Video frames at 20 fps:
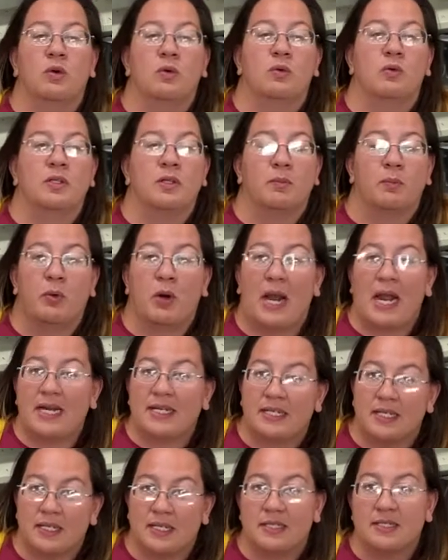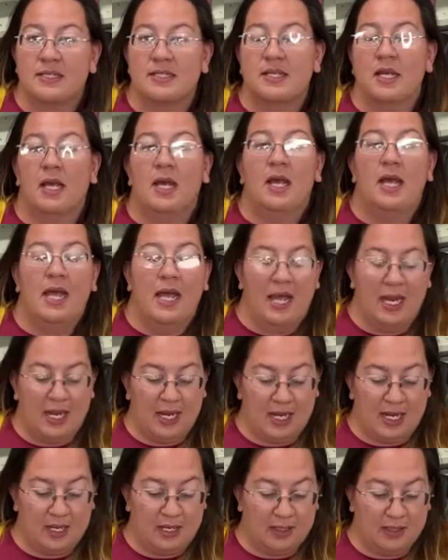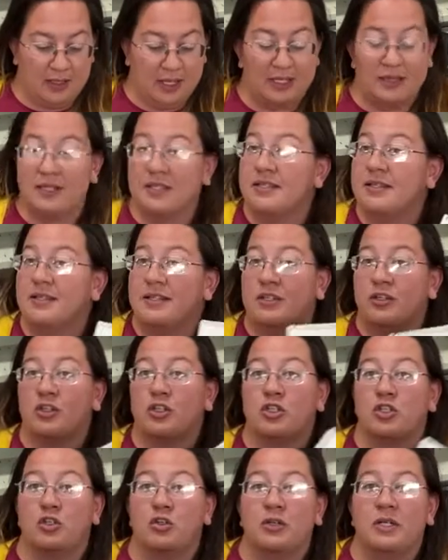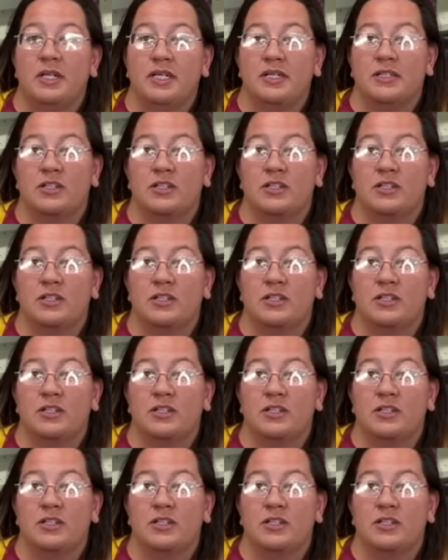to practice. And like this, these are the trees.